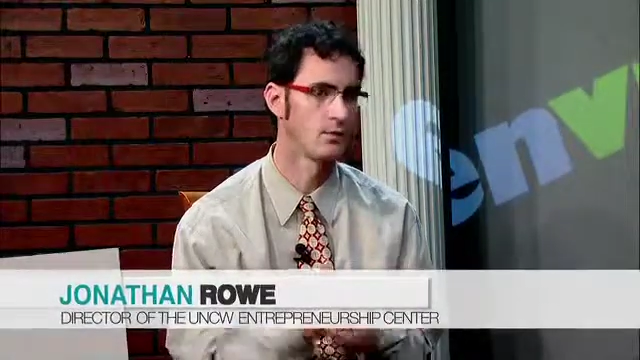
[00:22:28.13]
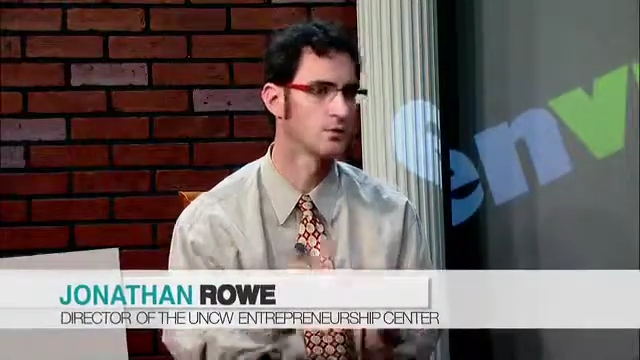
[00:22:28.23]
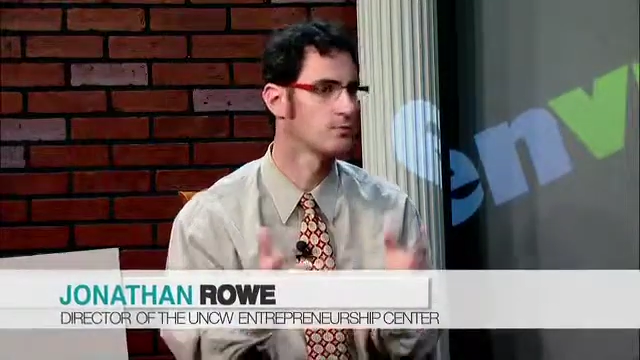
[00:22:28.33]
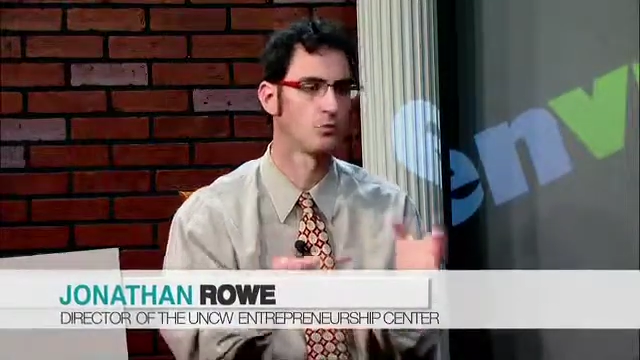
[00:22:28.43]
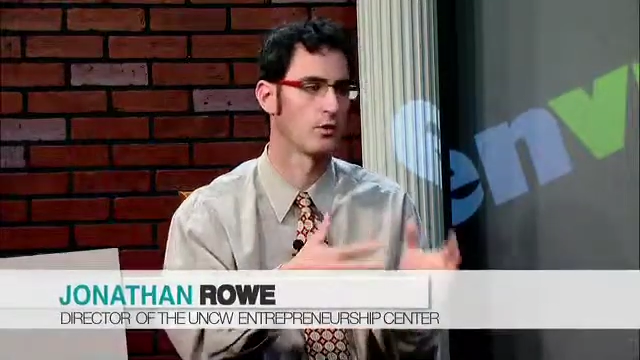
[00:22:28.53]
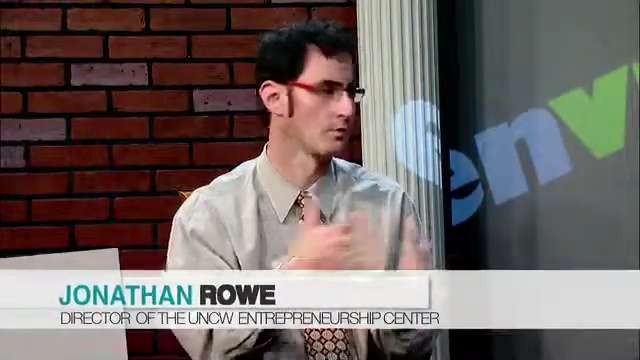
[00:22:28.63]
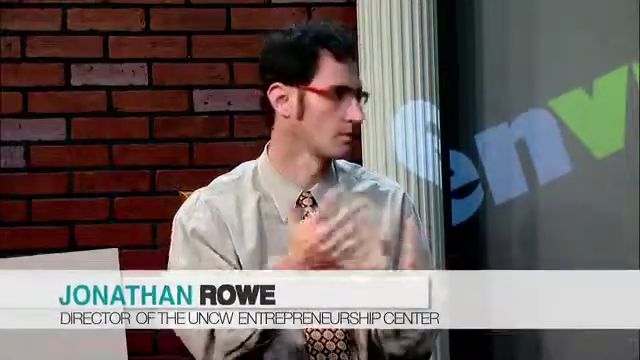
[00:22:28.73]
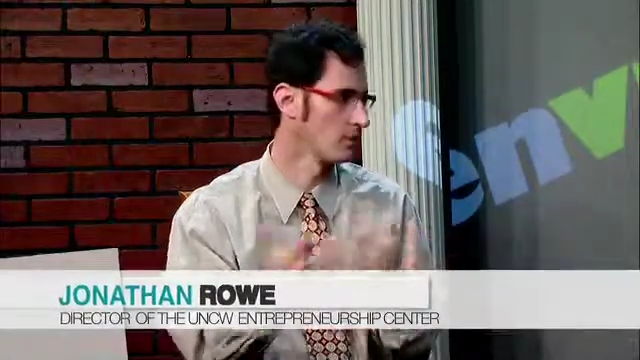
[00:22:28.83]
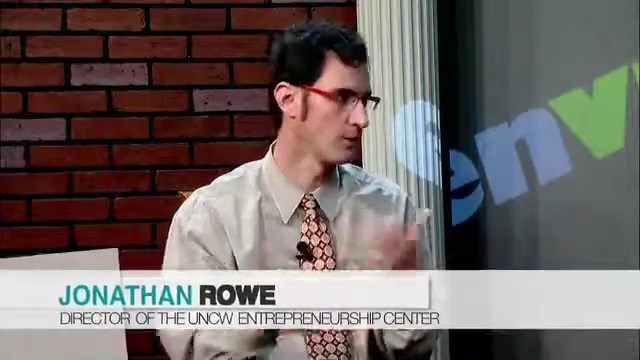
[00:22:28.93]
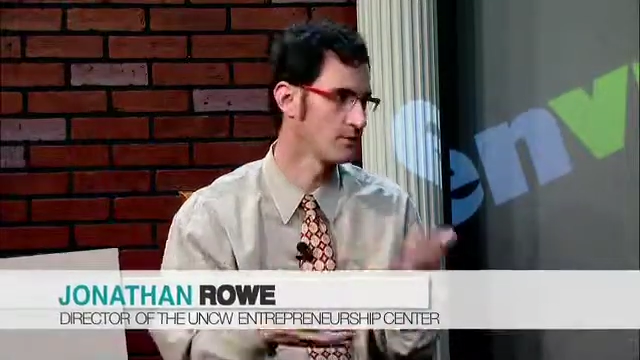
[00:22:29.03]
just whether
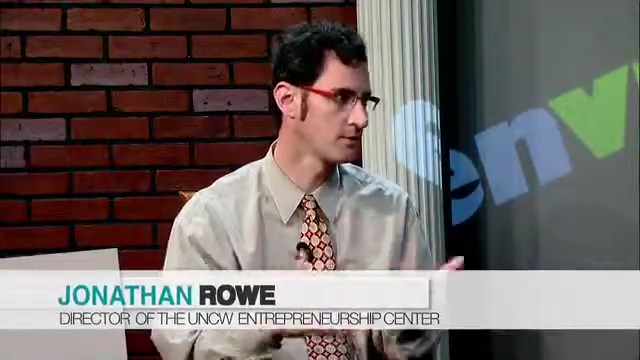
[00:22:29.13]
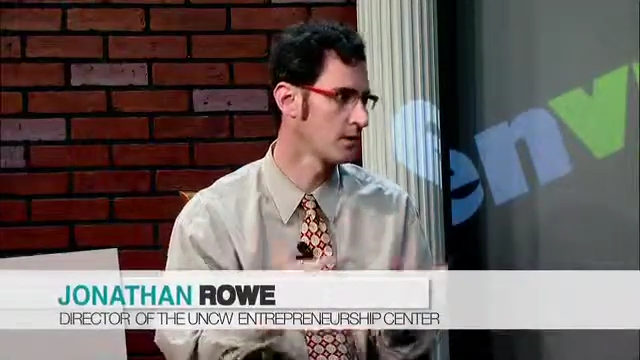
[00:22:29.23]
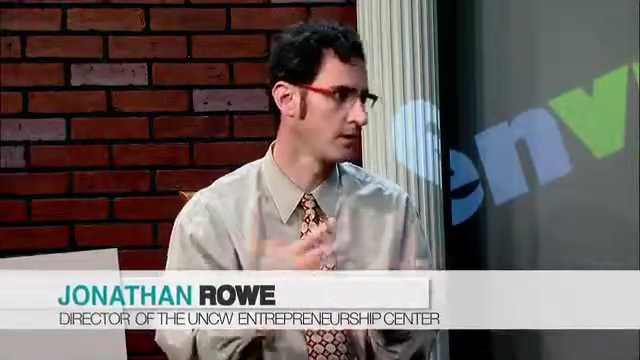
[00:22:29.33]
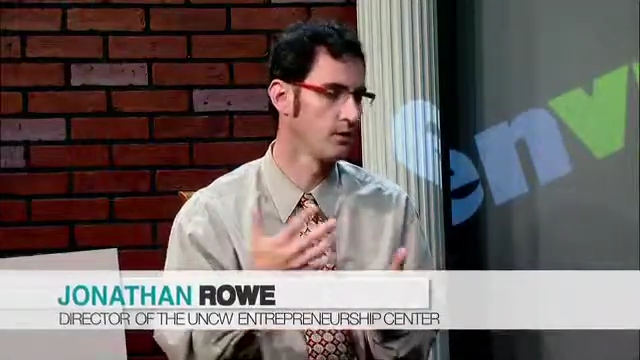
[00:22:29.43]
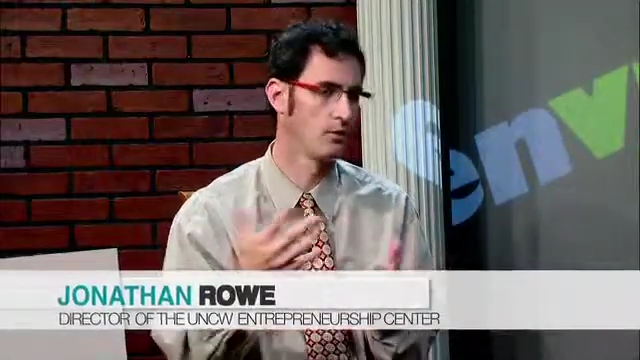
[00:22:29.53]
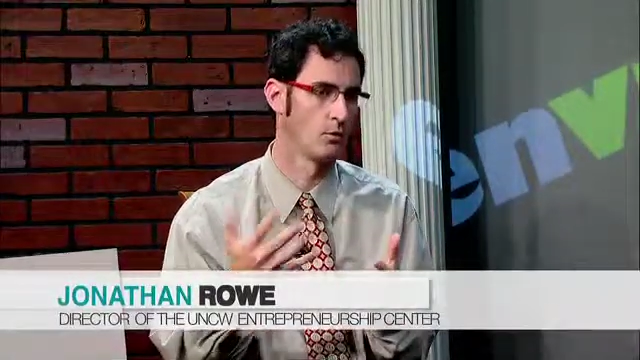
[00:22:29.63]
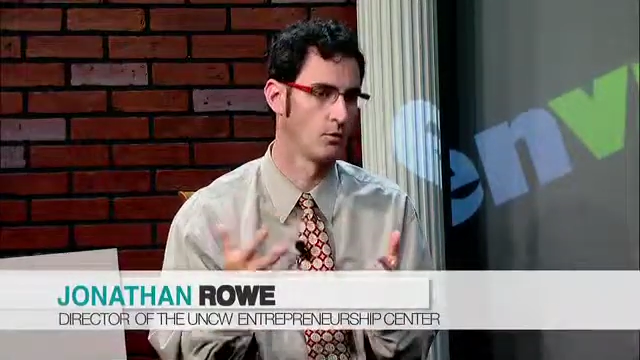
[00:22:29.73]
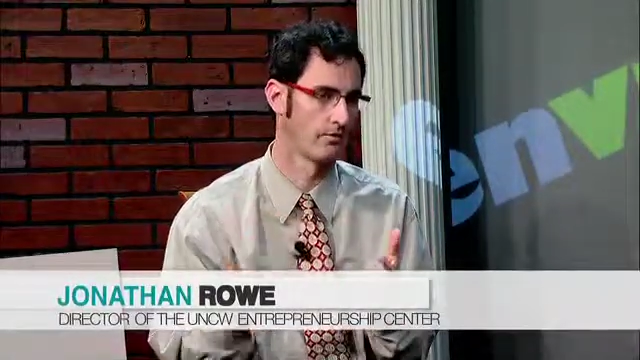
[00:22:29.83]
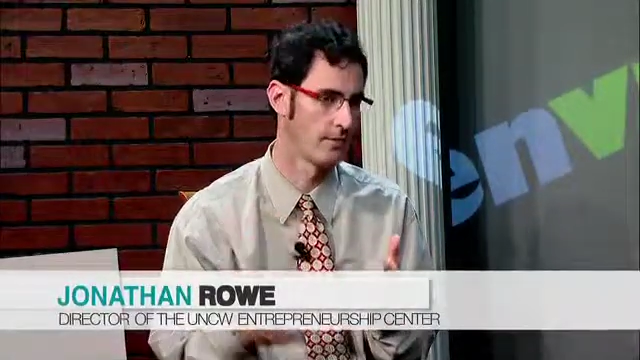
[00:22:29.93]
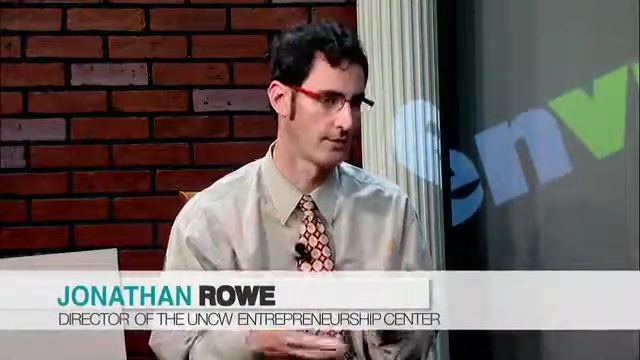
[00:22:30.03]
it's lifestyle
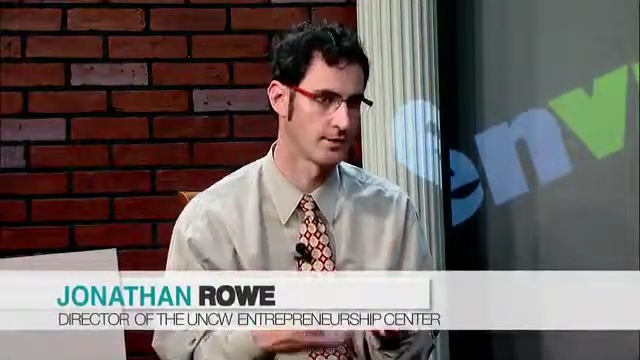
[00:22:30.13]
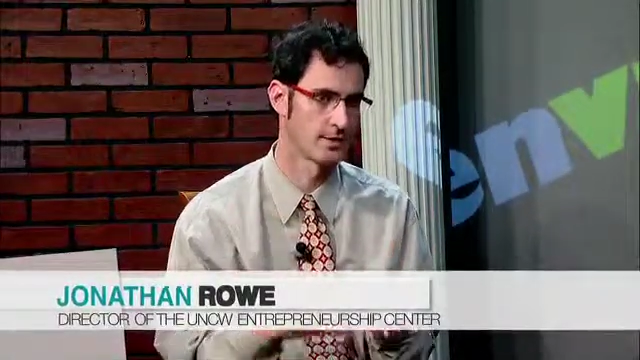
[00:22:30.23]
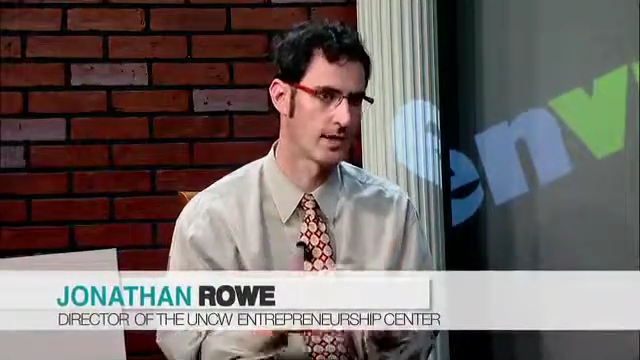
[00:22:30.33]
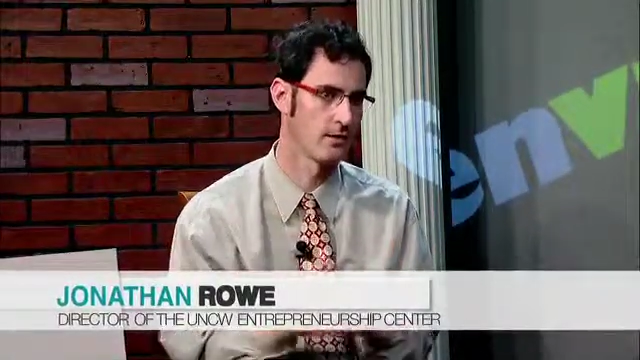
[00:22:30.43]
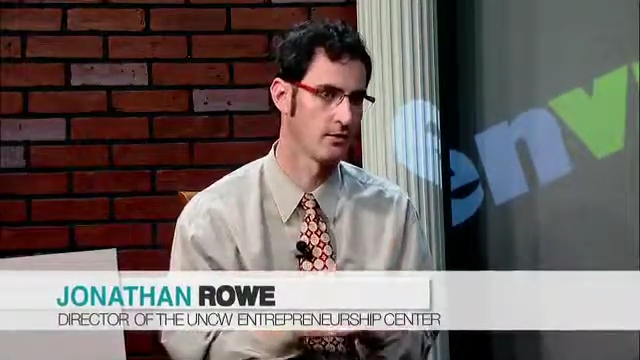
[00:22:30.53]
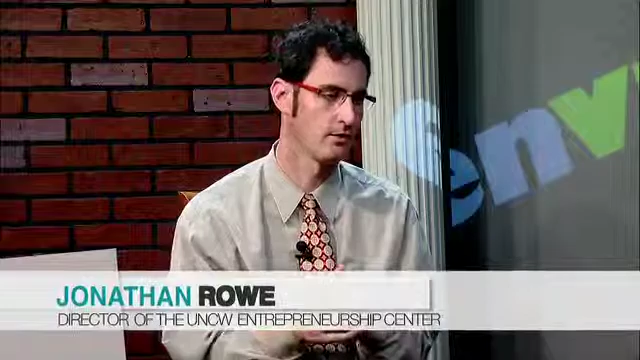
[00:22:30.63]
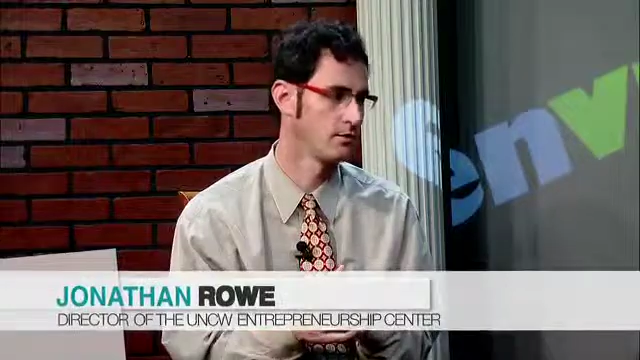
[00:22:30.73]
or finding talent.